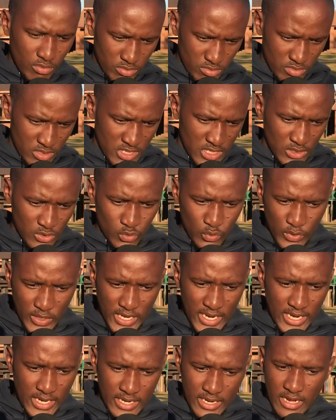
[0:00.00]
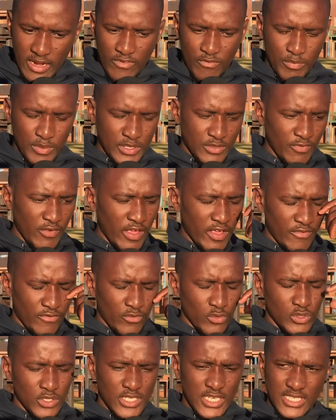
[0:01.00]
this weekend at 5:30
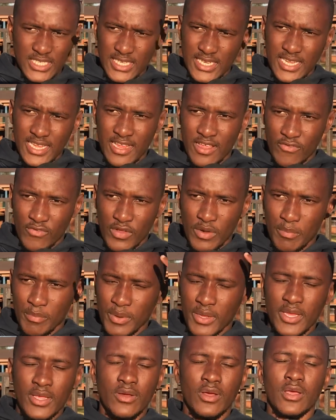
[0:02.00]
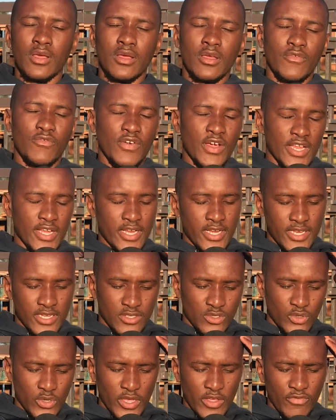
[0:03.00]
on Saturday, FNP. Yay, finally,
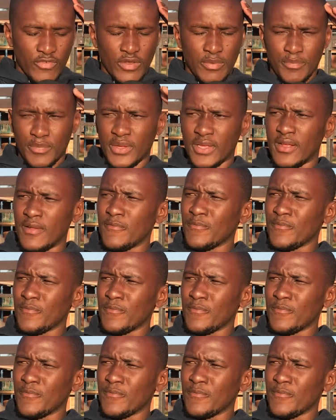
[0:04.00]
FNP.